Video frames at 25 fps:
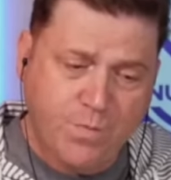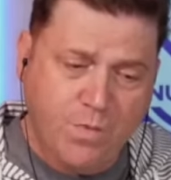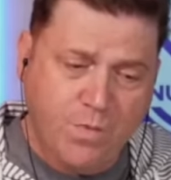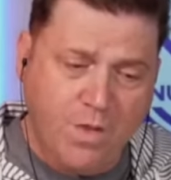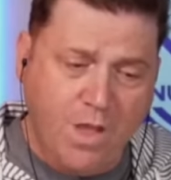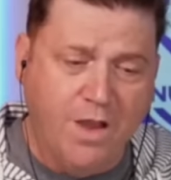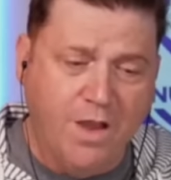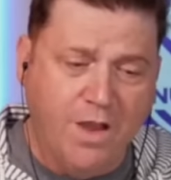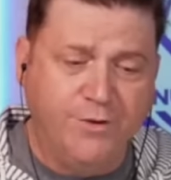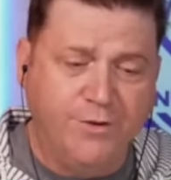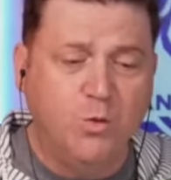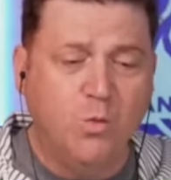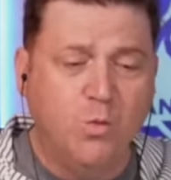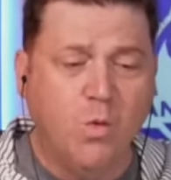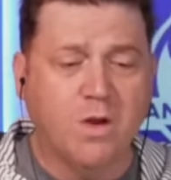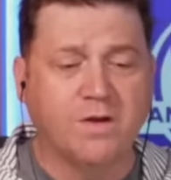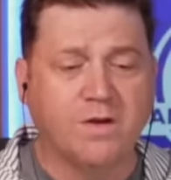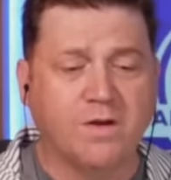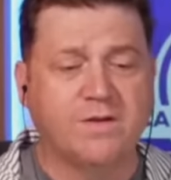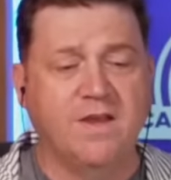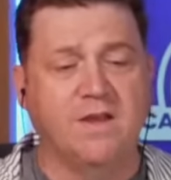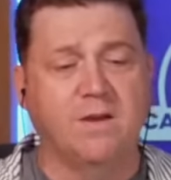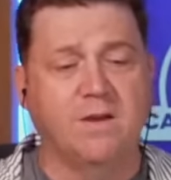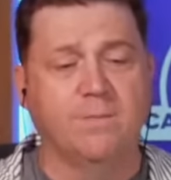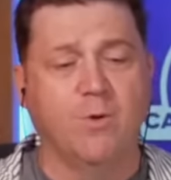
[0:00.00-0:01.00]
I do want to
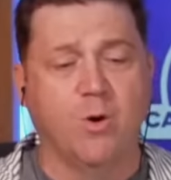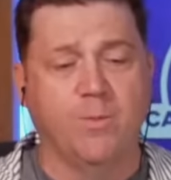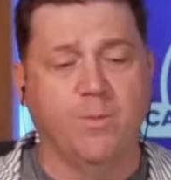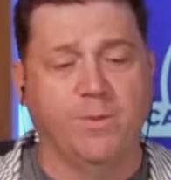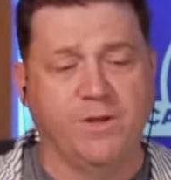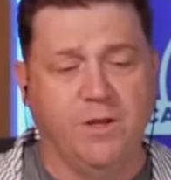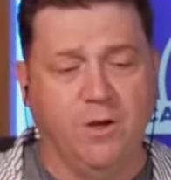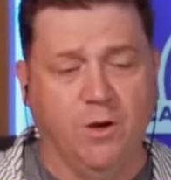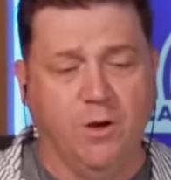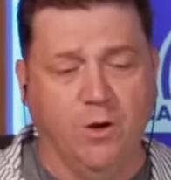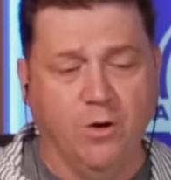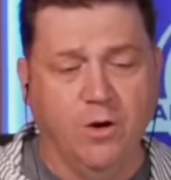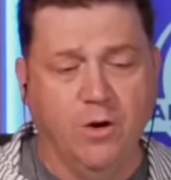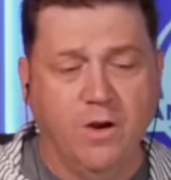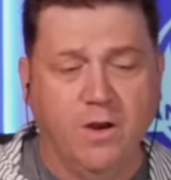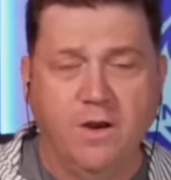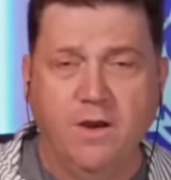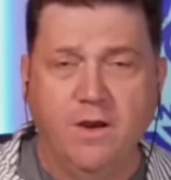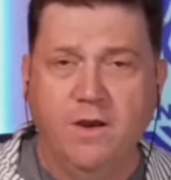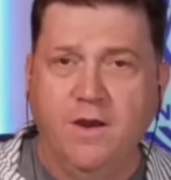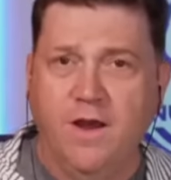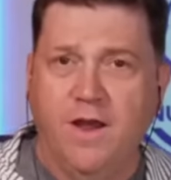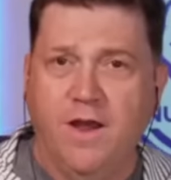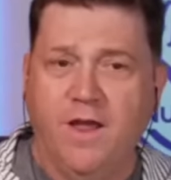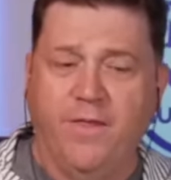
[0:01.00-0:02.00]
take a moment here
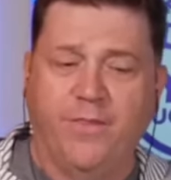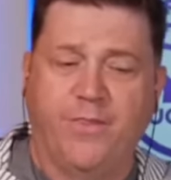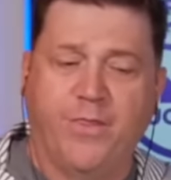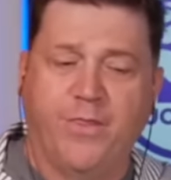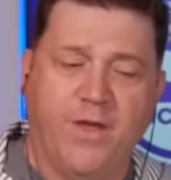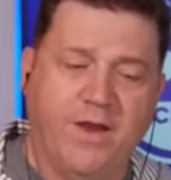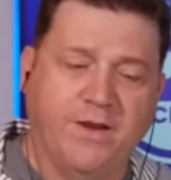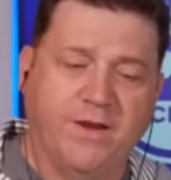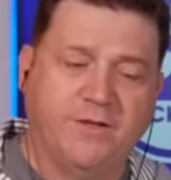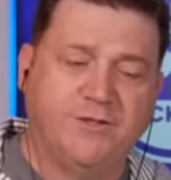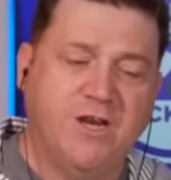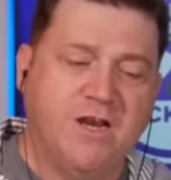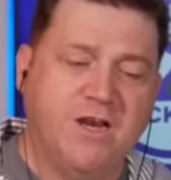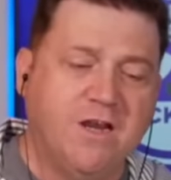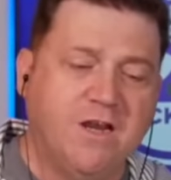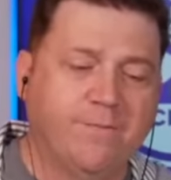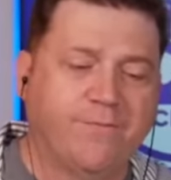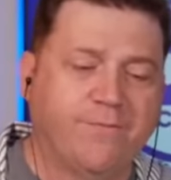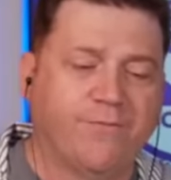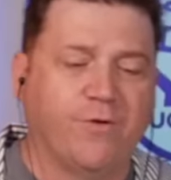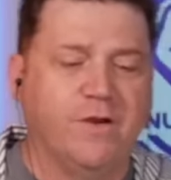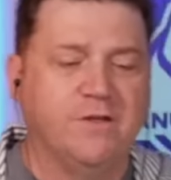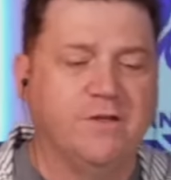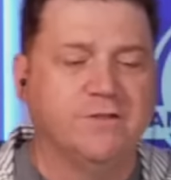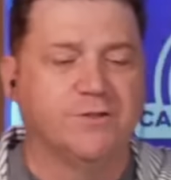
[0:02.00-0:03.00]
and thank Jacob
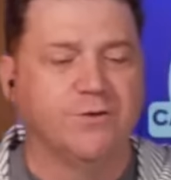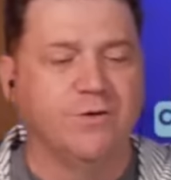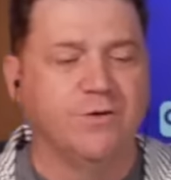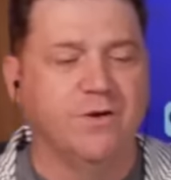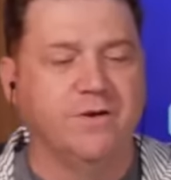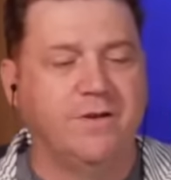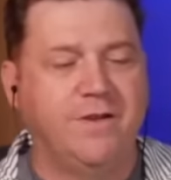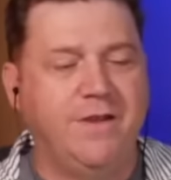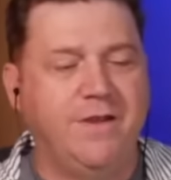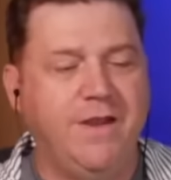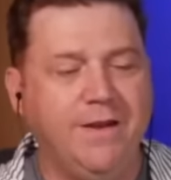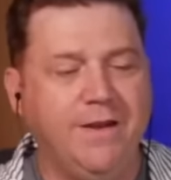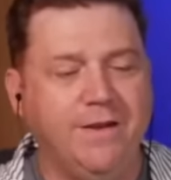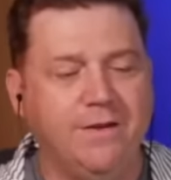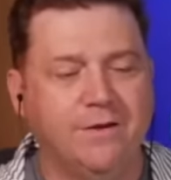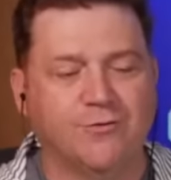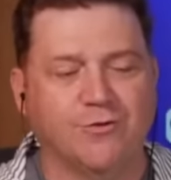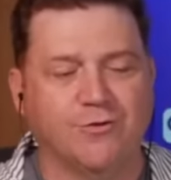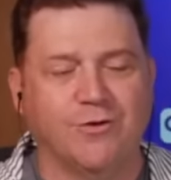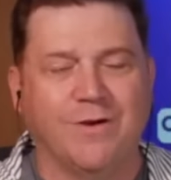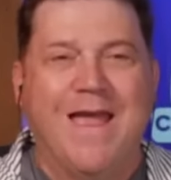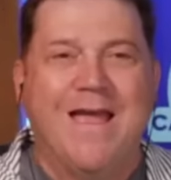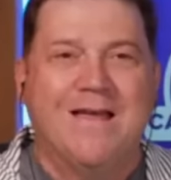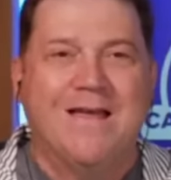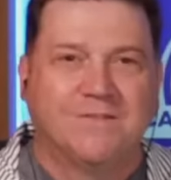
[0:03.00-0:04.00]
Fraser and Keenan
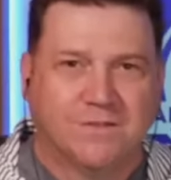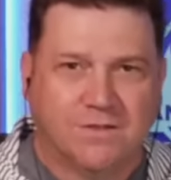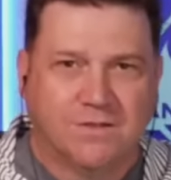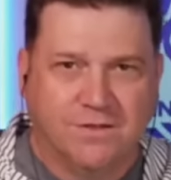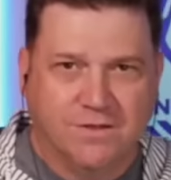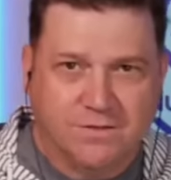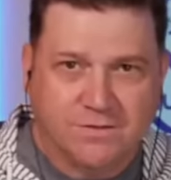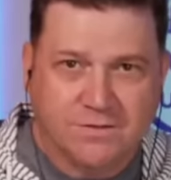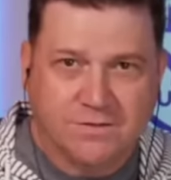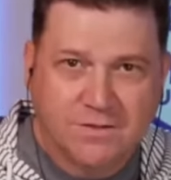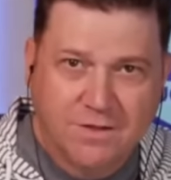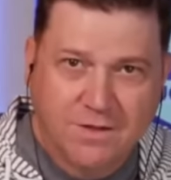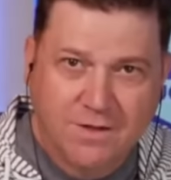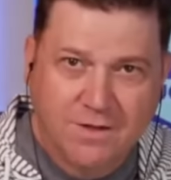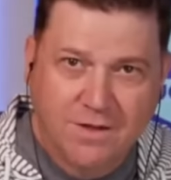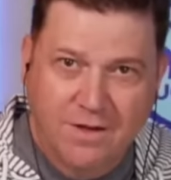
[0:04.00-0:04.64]
Tregaskis,